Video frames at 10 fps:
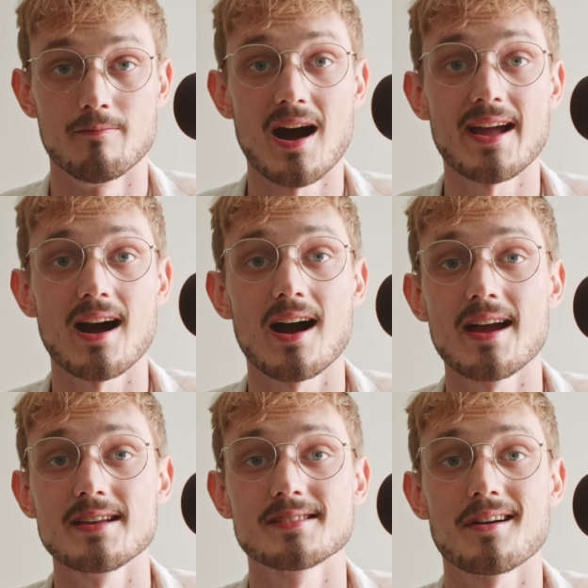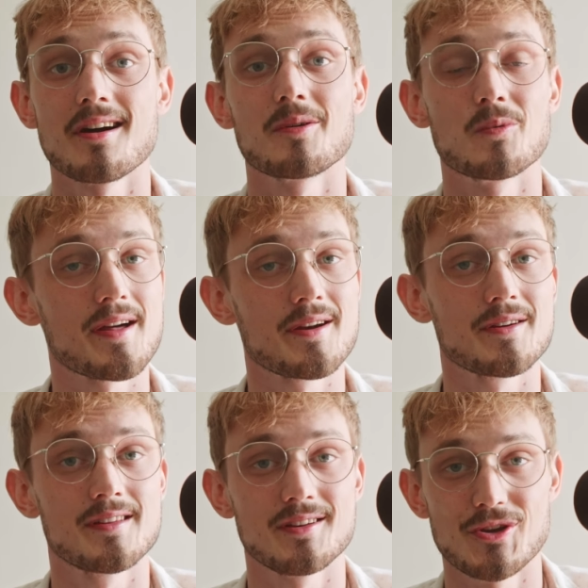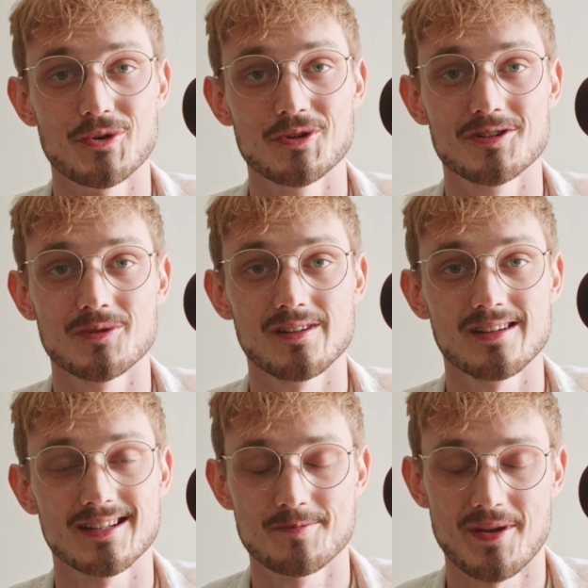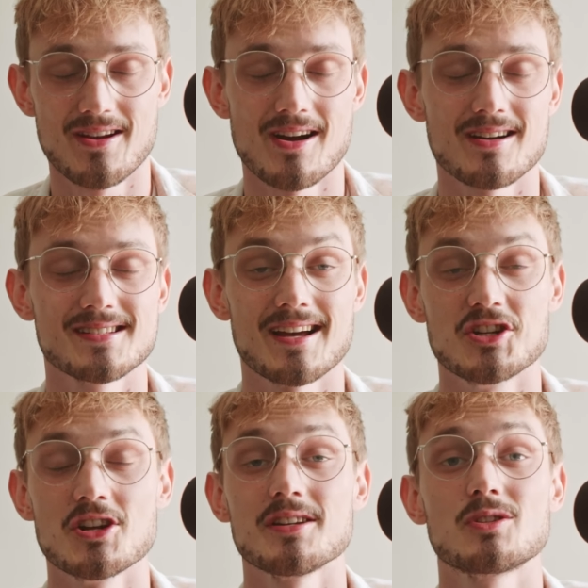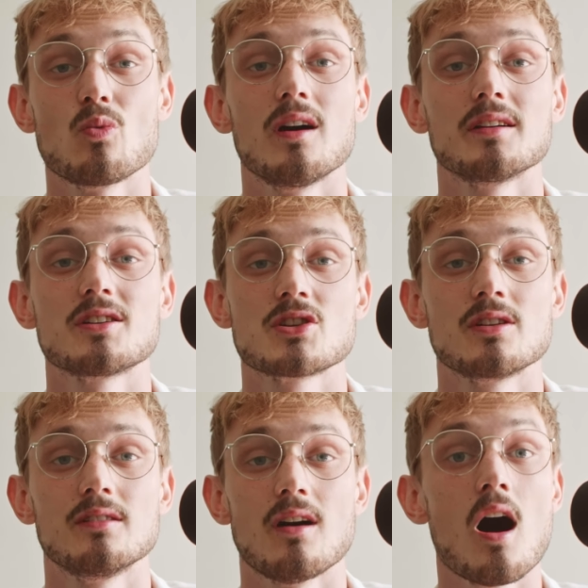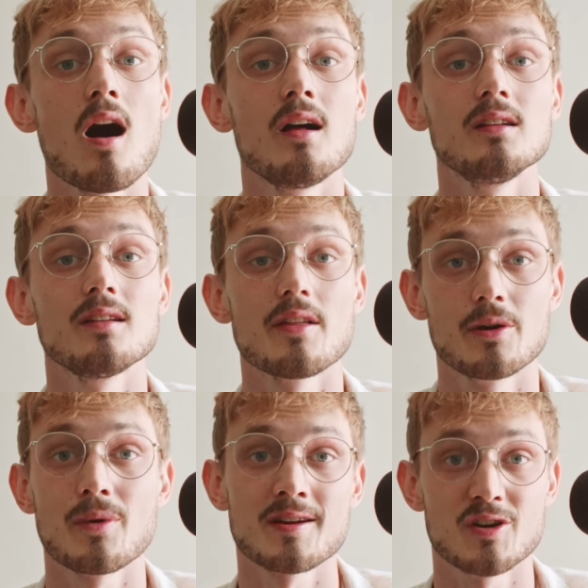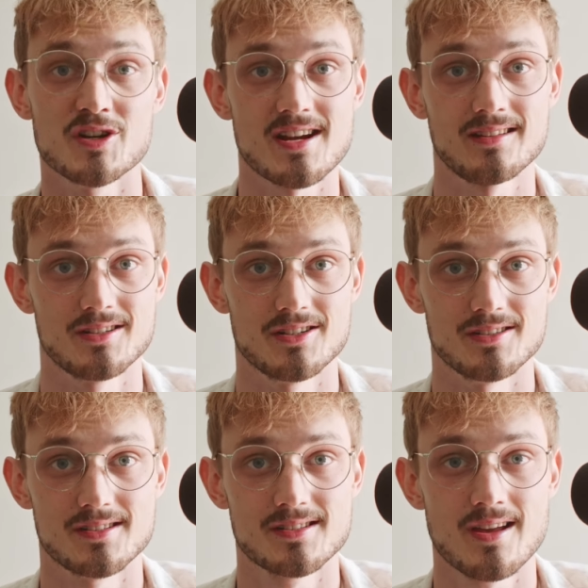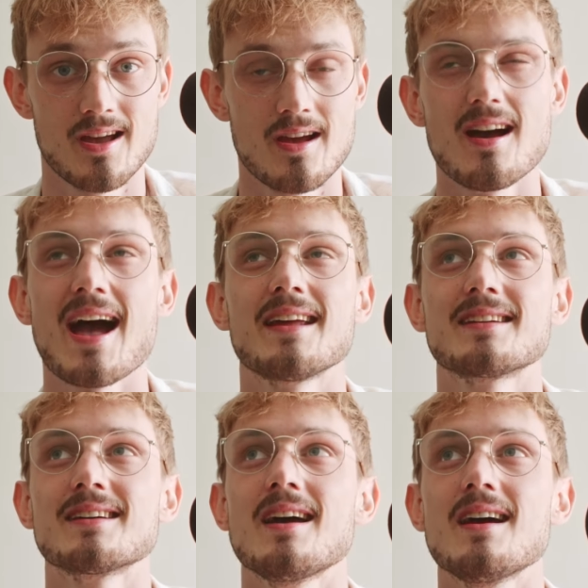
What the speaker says: my eyes are redder than usual, it's because I just watched all the render challenges. And